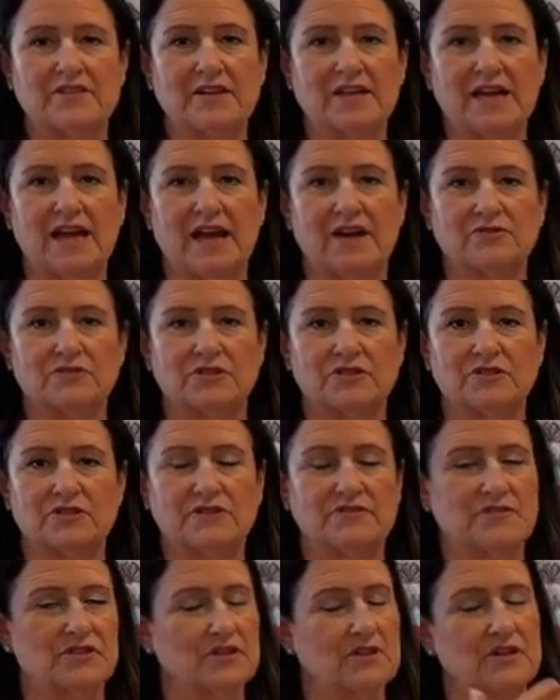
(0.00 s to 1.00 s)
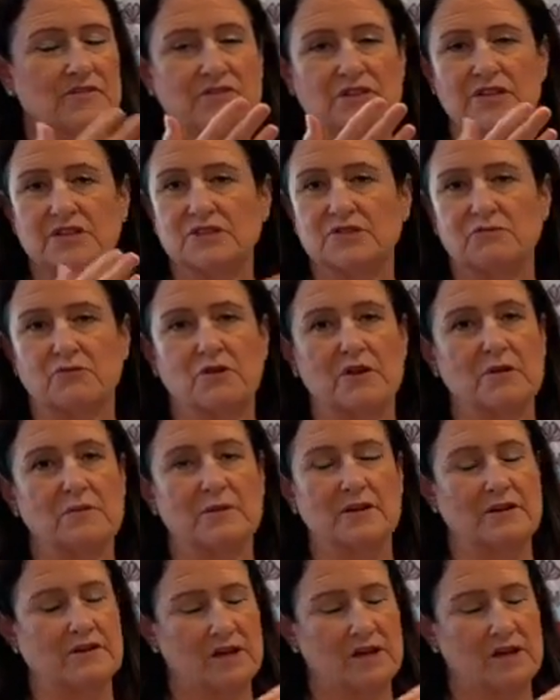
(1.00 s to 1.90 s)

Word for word: the counter, if your oven is warm,